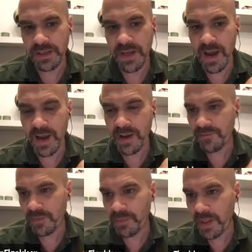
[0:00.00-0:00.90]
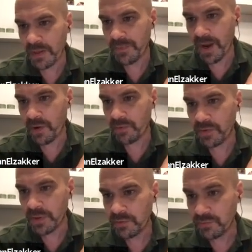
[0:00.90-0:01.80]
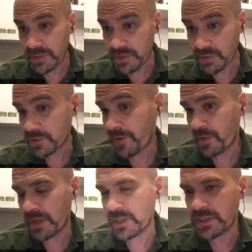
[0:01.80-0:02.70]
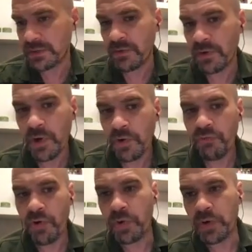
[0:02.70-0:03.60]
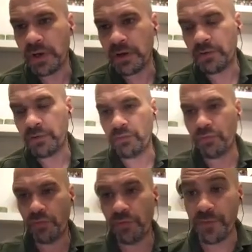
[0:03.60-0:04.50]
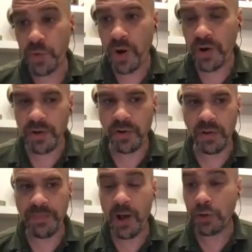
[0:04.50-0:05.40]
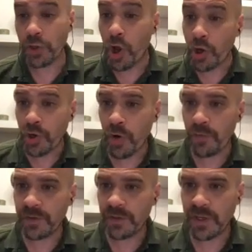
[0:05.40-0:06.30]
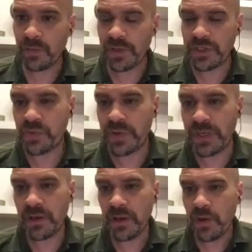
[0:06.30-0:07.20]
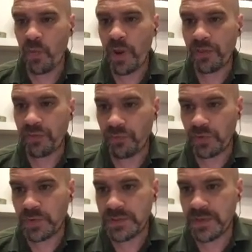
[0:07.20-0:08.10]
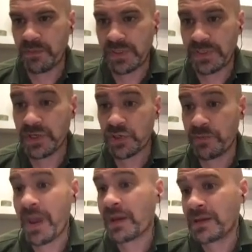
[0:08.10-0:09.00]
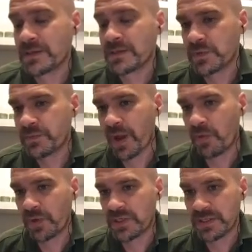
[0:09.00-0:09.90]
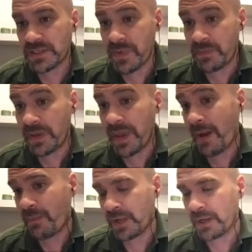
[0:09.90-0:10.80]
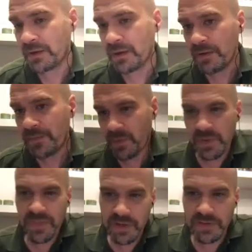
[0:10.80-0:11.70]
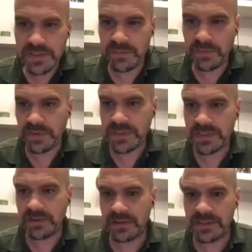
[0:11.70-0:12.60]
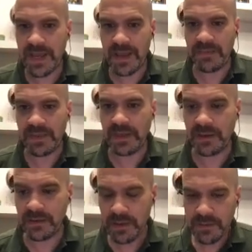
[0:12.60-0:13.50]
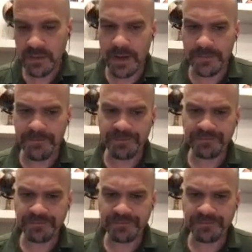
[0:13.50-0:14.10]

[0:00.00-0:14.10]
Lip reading: and I of the Polybio Research Foundation wrote a review article about long COVID in which we went through some potential mechanisms by which this may be happening that we think are similar to ME. And